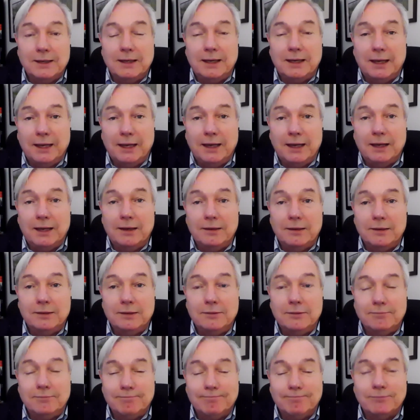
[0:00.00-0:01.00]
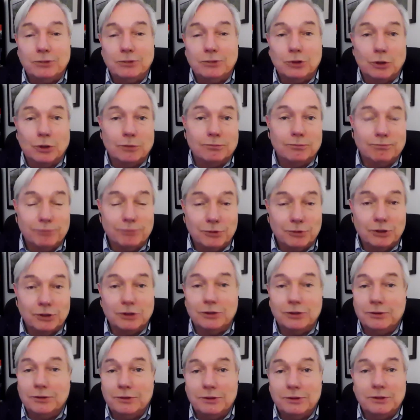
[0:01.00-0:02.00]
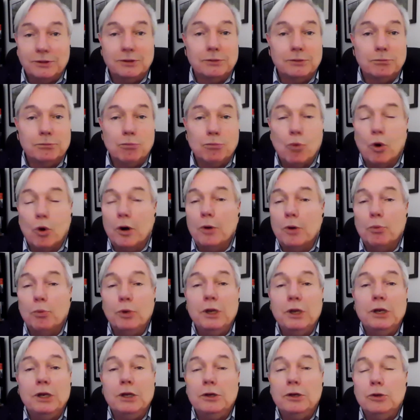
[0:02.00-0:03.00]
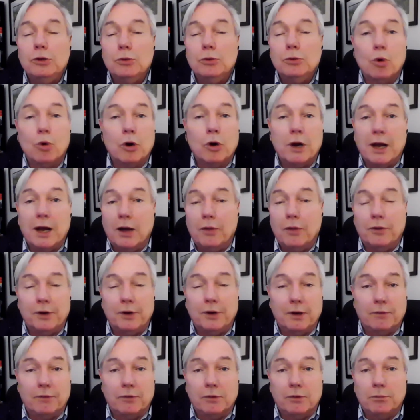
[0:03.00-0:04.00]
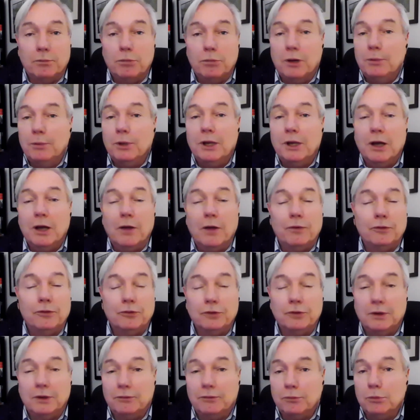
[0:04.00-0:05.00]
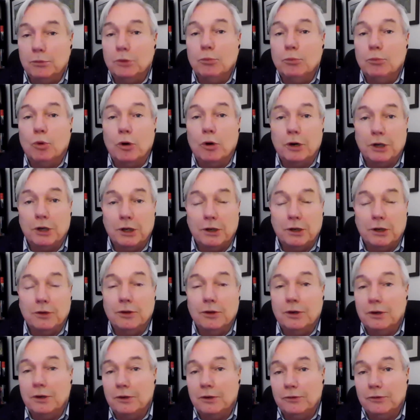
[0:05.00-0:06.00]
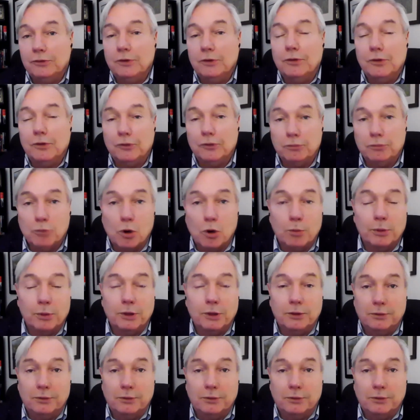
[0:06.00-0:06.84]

And so just more, we need you more now than ever. Public health has never been more needed than it is at this moment.